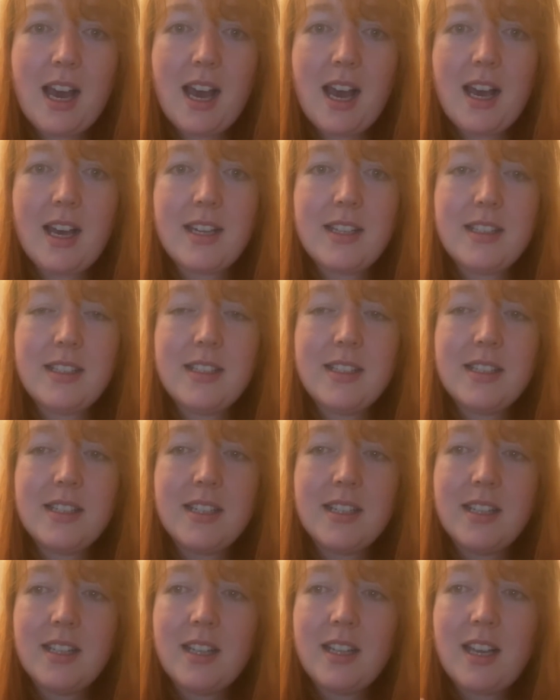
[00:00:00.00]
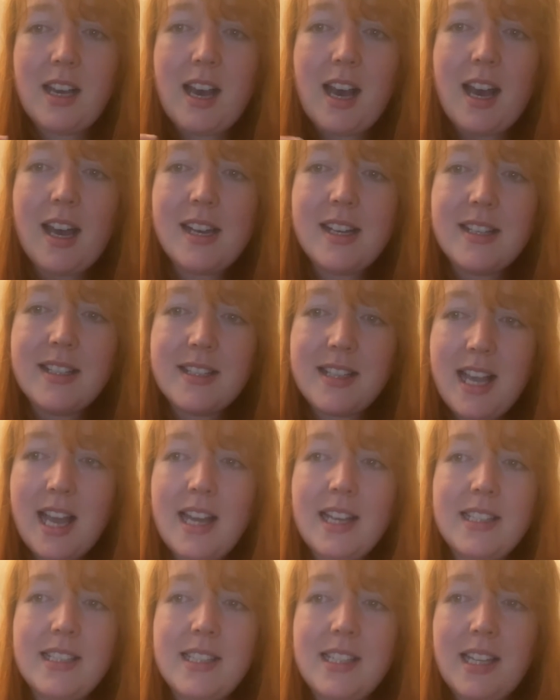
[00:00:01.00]
And I
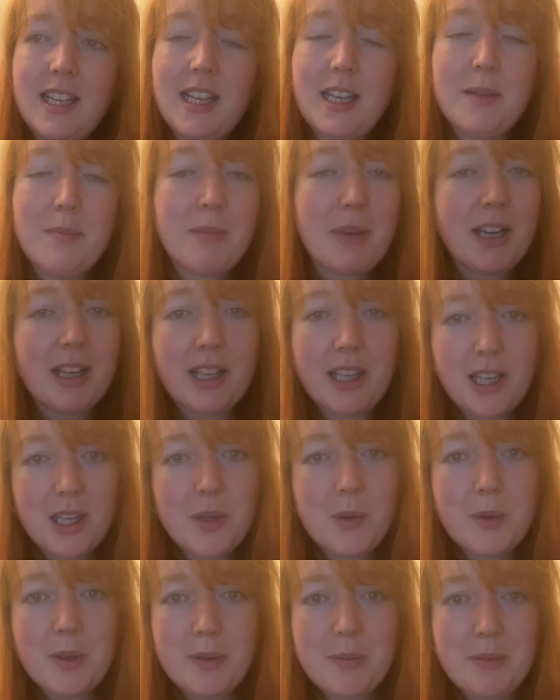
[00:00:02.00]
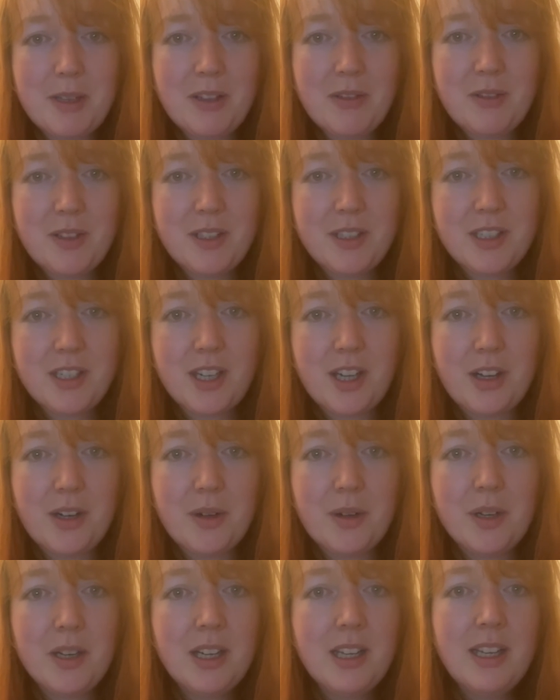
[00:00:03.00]
said in my Eat With Me
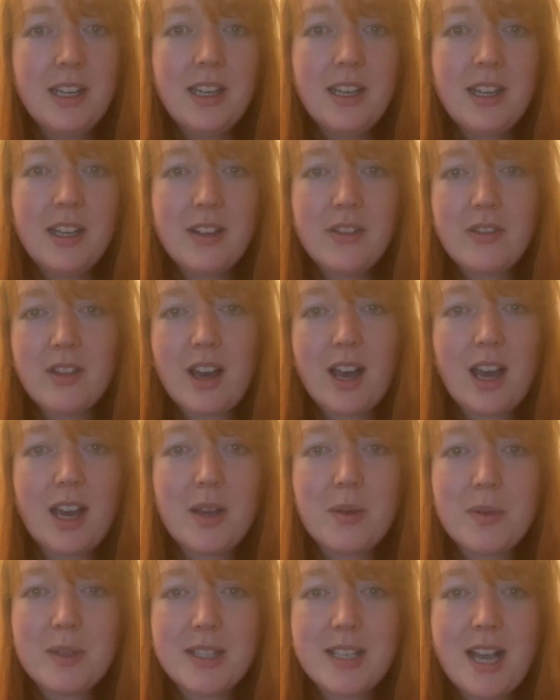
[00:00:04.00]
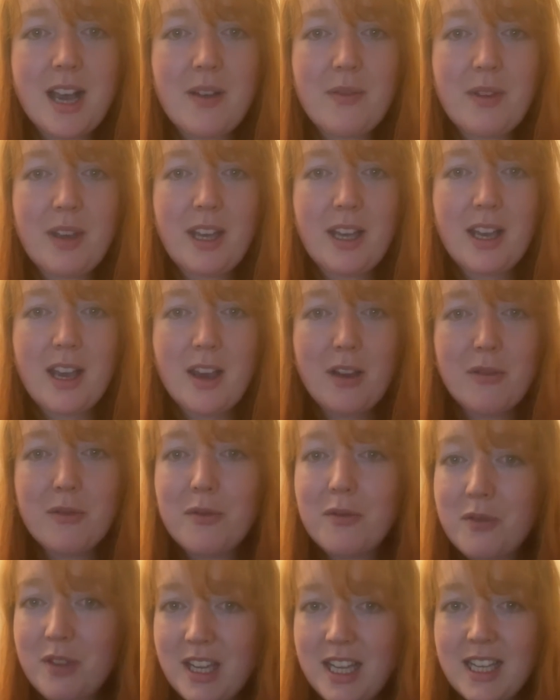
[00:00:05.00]
video that I was having a
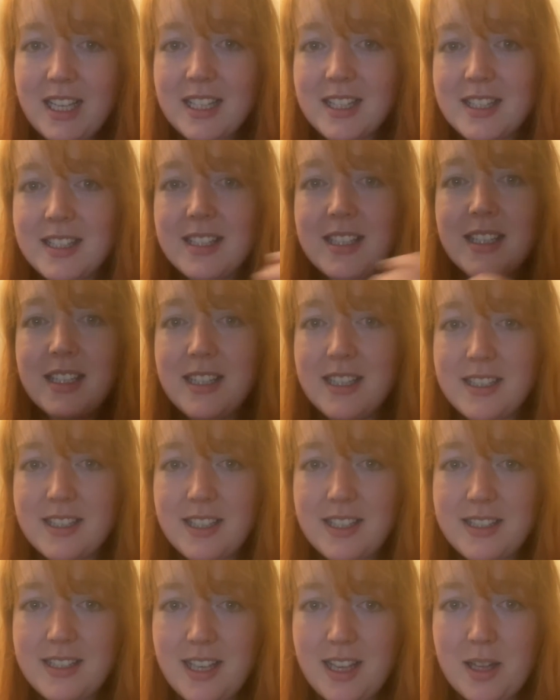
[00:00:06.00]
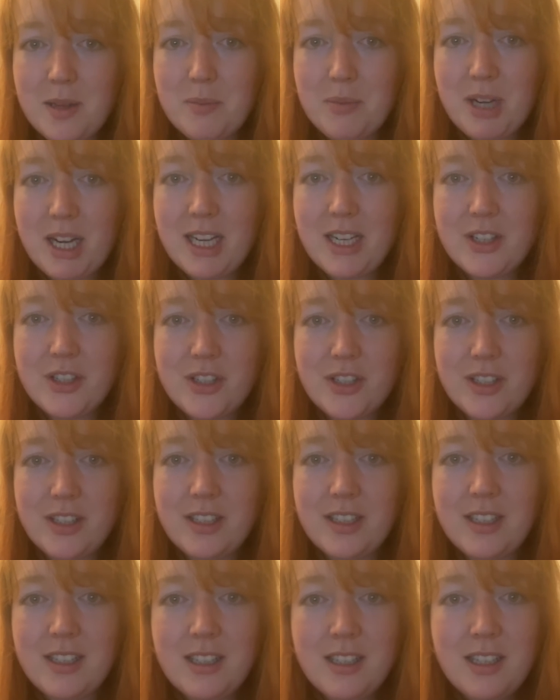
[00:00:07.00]
feast as a
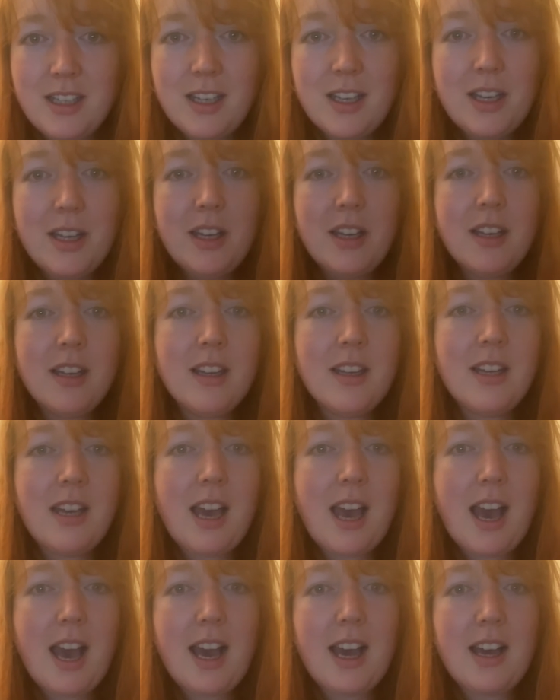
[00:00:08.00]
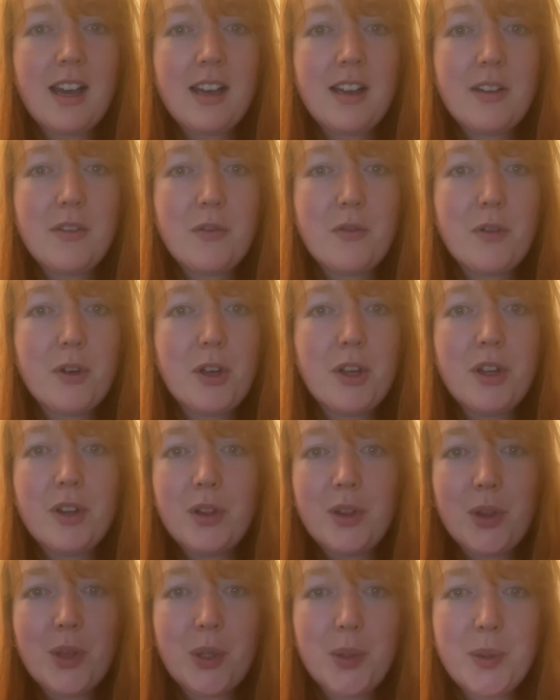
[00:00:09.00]
celebration for
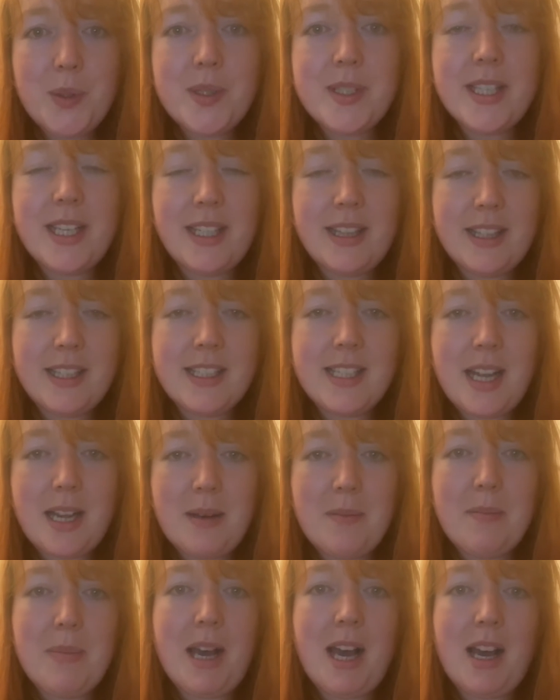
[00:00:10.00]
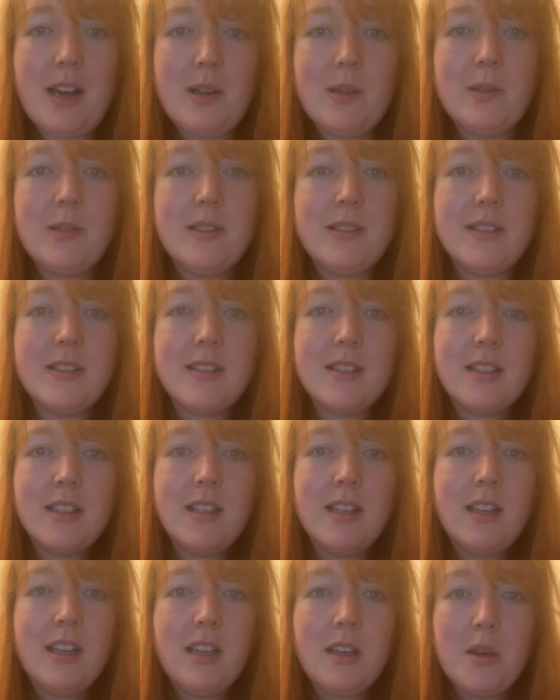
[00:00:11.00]
losing the 10 pounds.
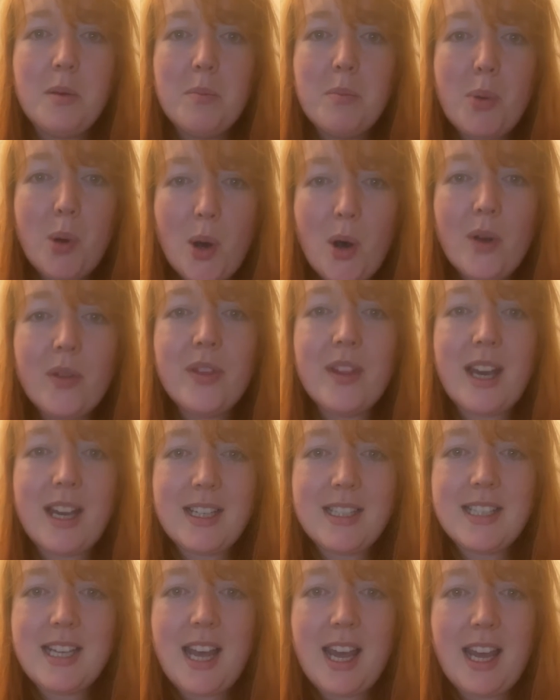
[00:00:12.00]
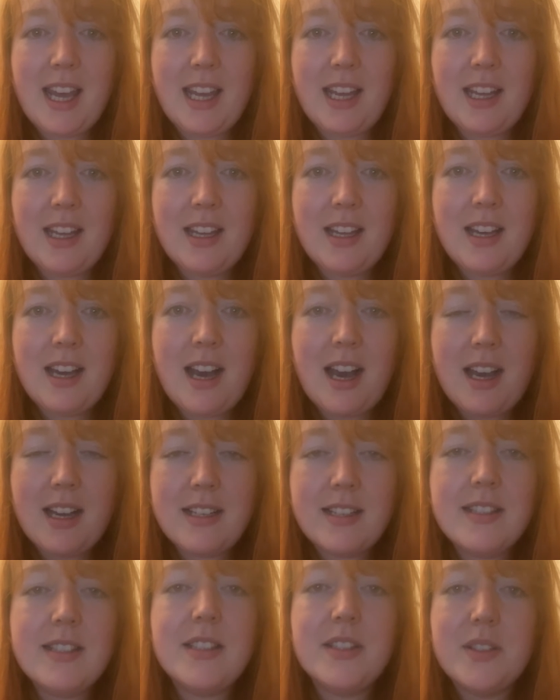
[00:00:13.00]
But on that day, I
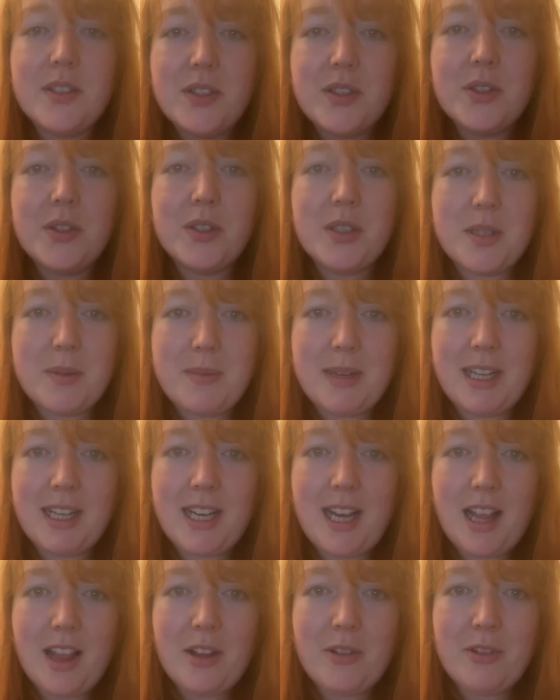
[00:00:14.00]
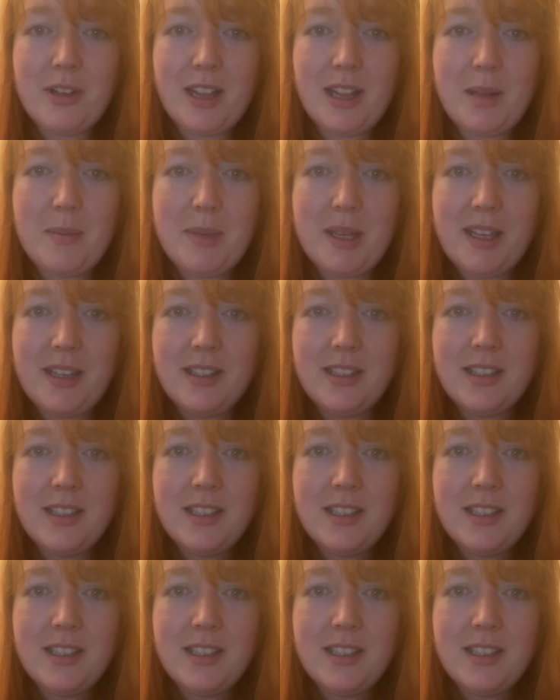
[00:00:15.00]
still stuck to my calorie limit.